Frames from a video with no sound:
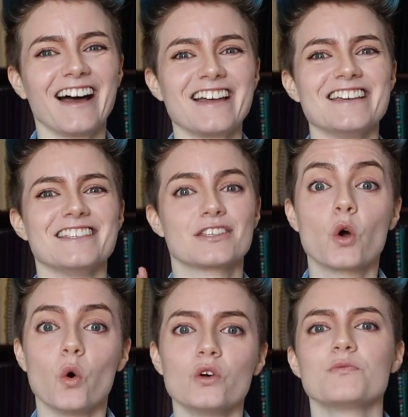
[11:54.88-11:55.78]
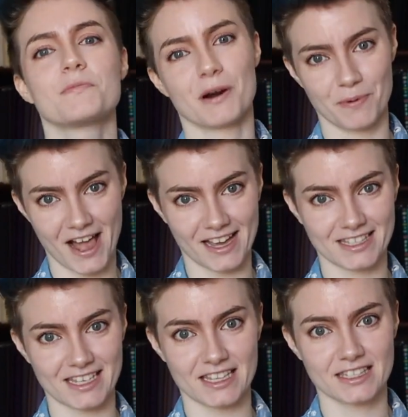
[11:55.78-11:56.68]
is gold with purple
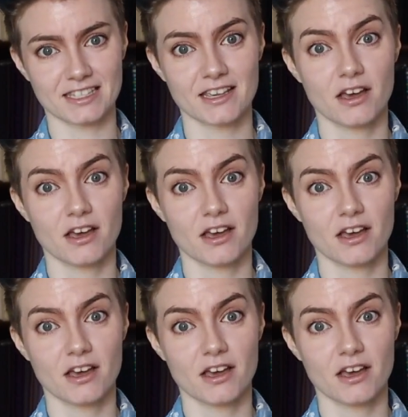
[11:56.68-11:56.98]
accents.